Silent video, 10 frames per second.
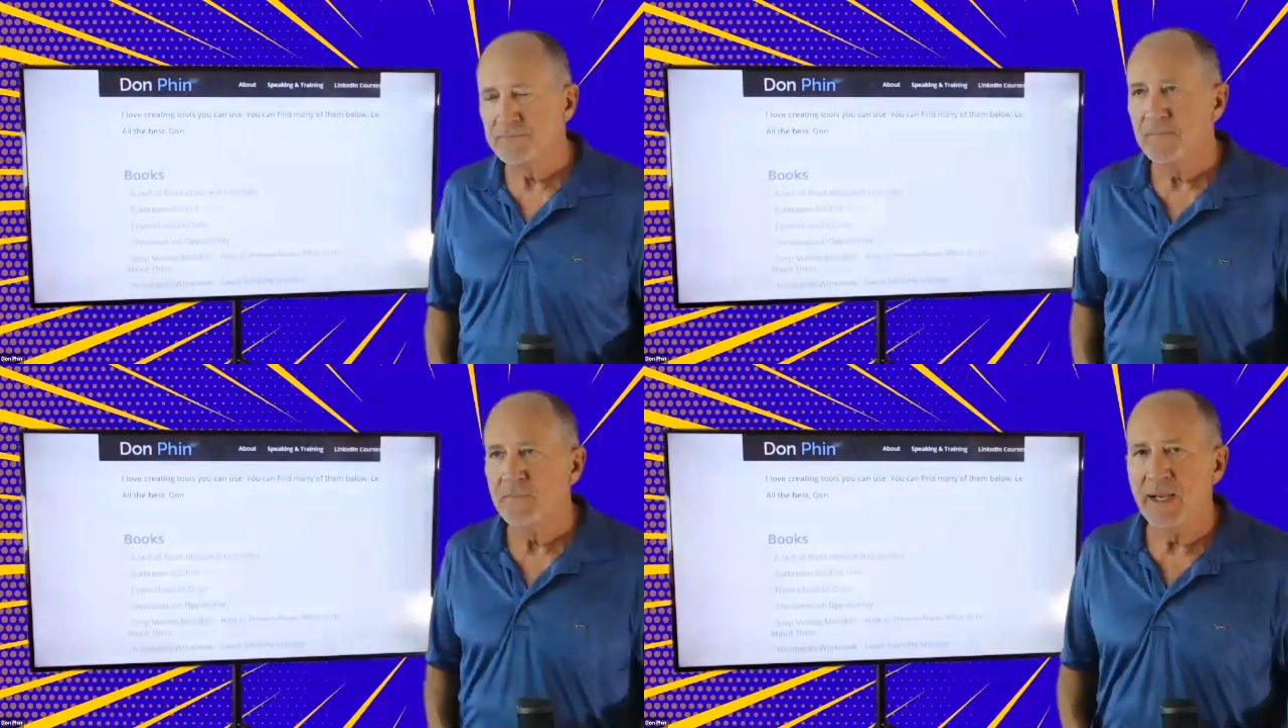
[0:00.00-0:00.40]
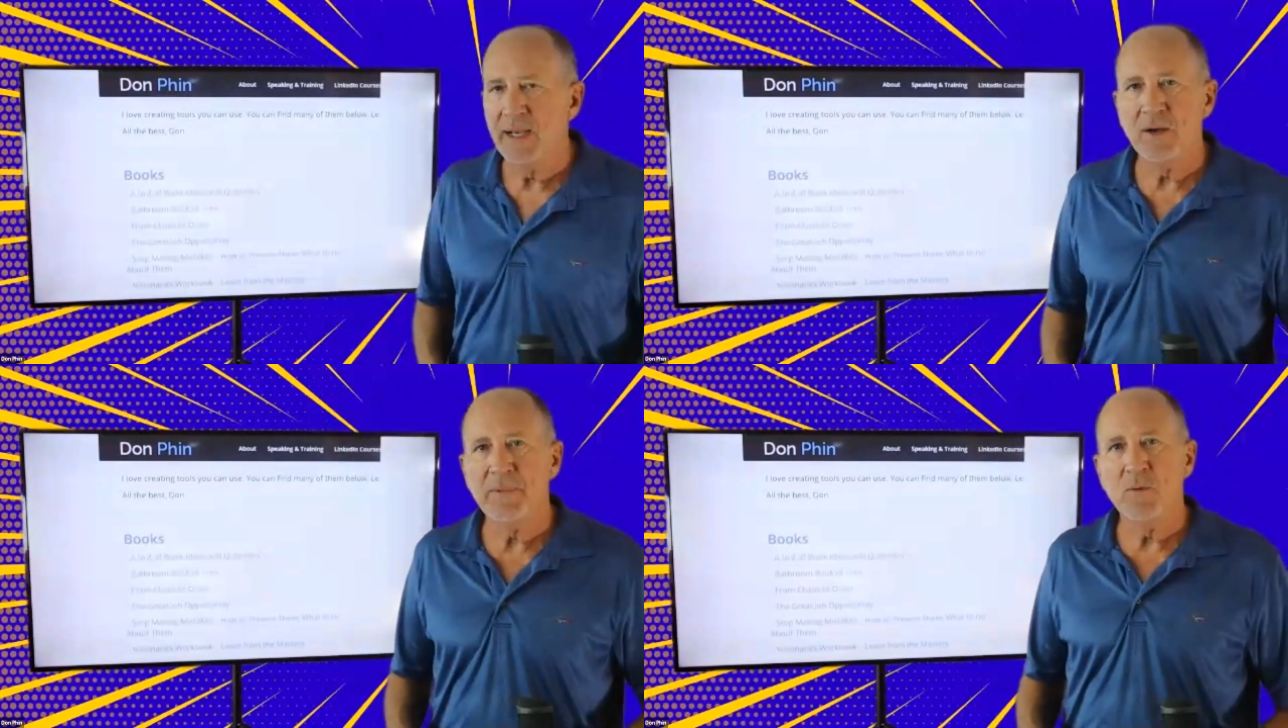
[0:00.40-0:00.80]

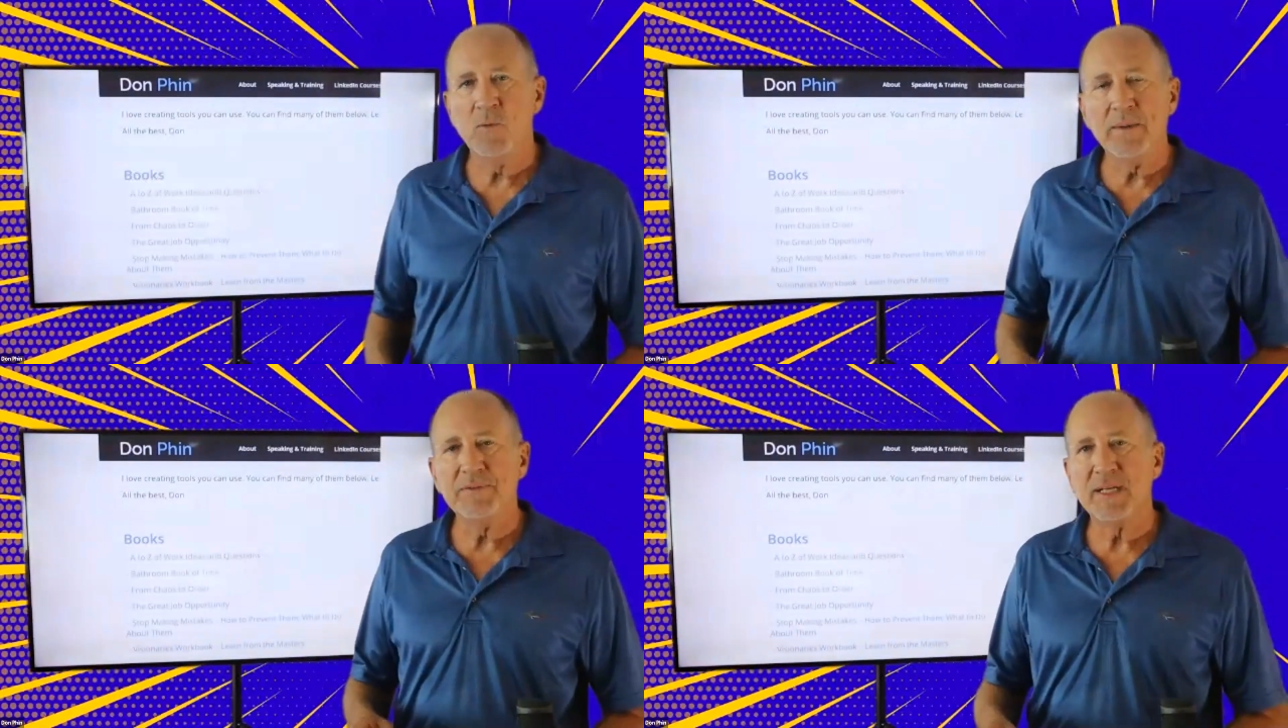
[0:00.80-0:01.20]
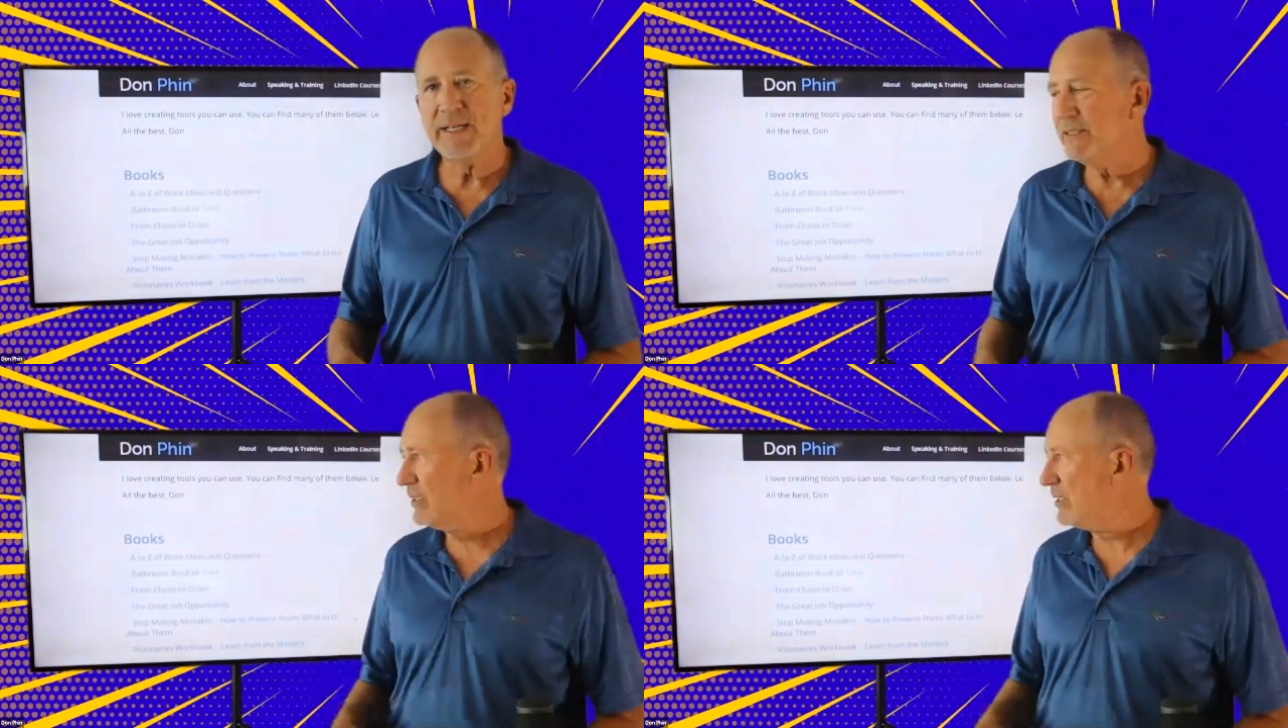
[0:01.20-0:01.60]
Now on my
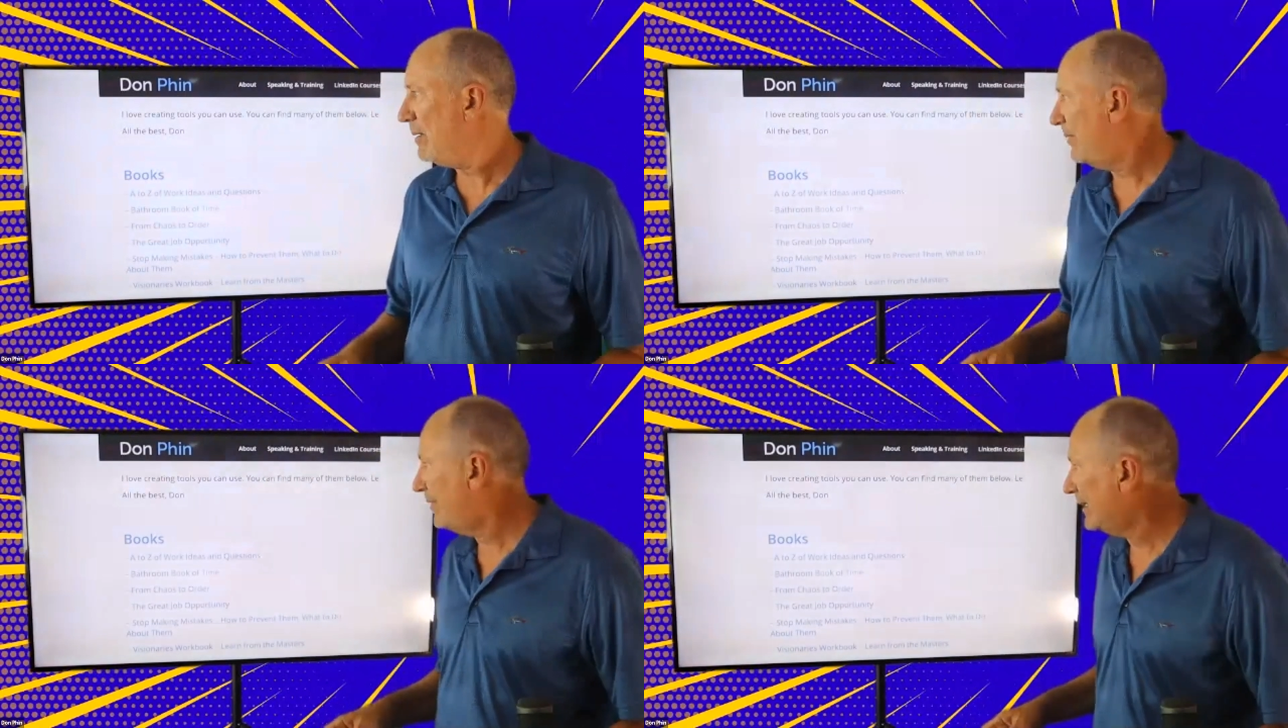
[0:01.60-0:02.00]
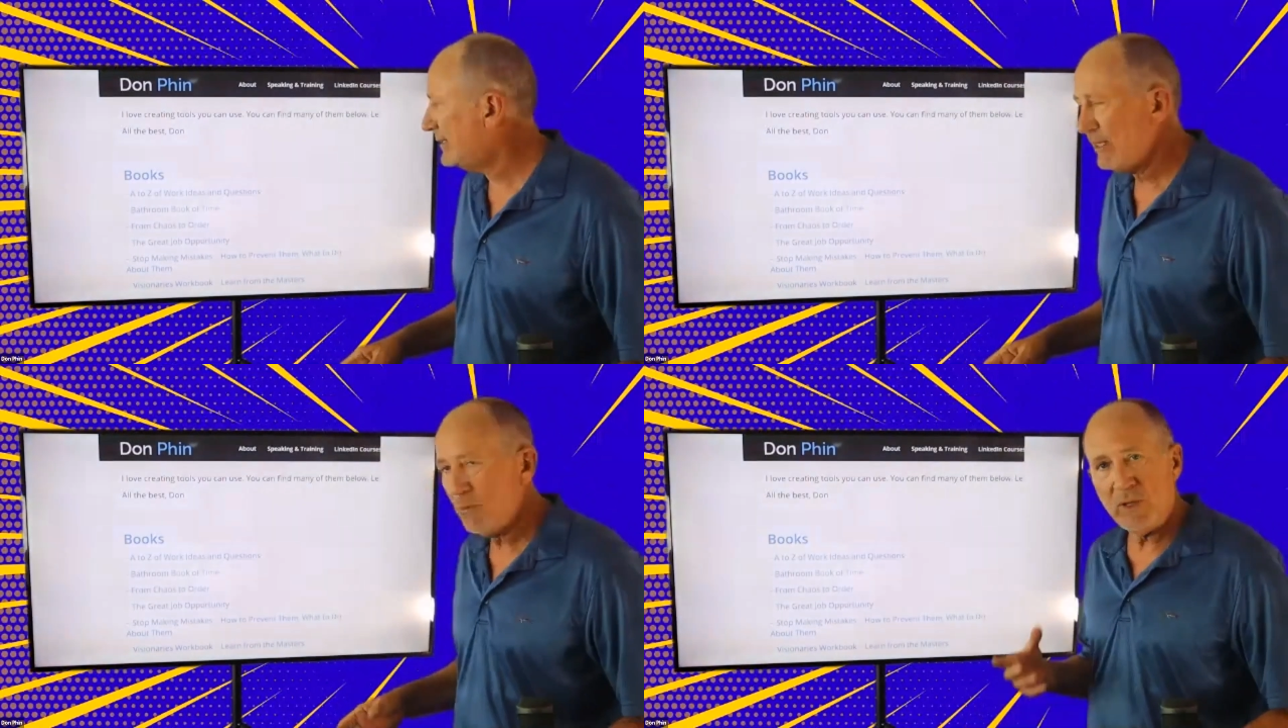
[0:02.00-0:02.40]
website, there's a couple of things
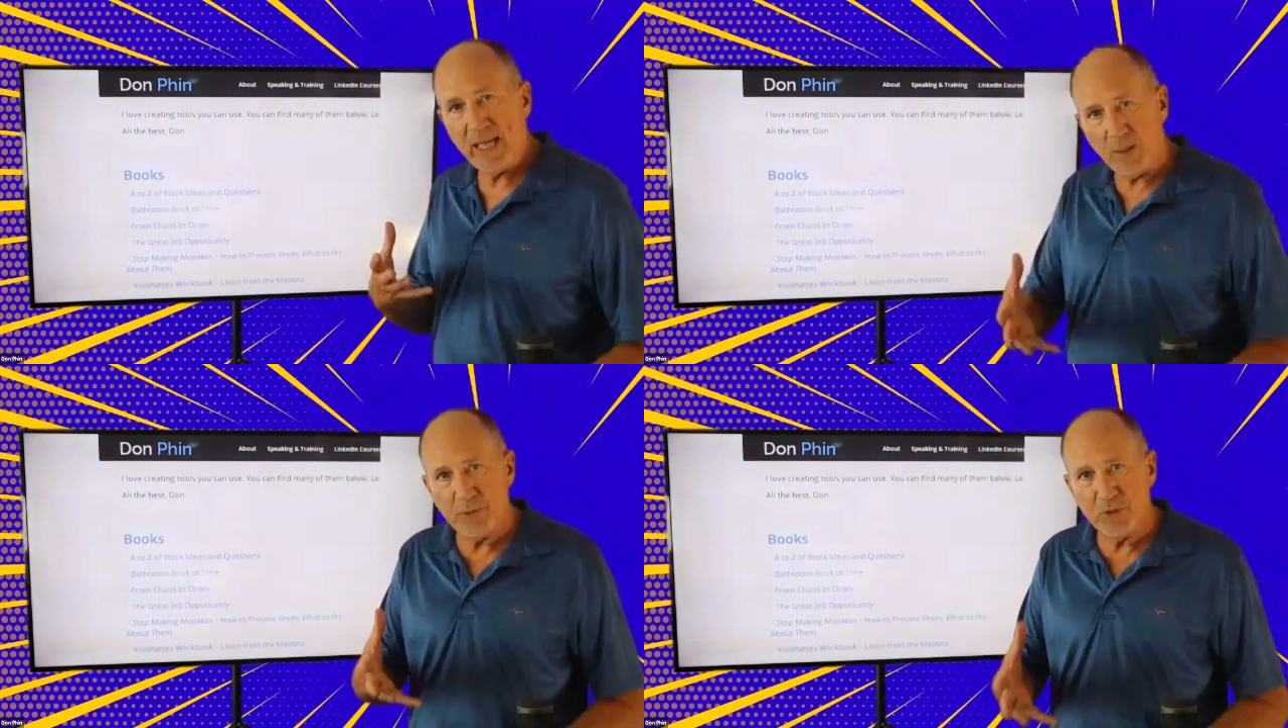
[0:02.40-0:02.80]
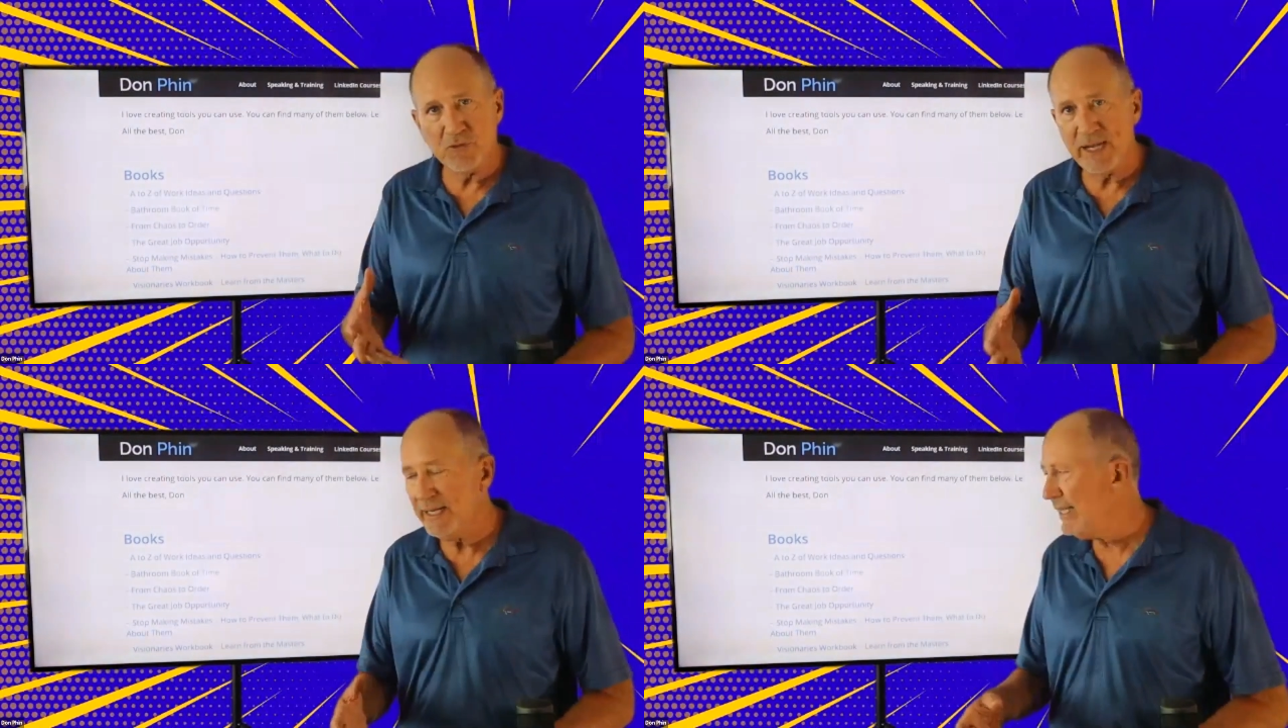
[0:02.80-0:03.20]
that will help you
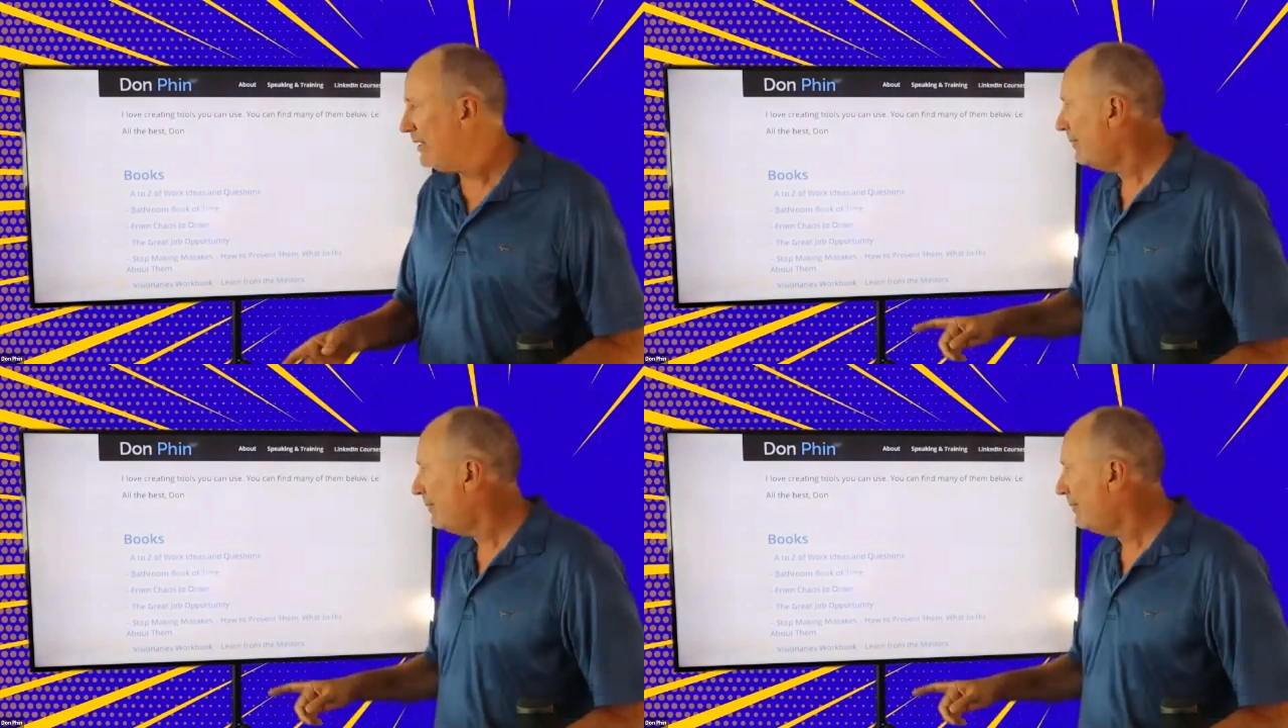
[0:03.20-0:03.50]
right now.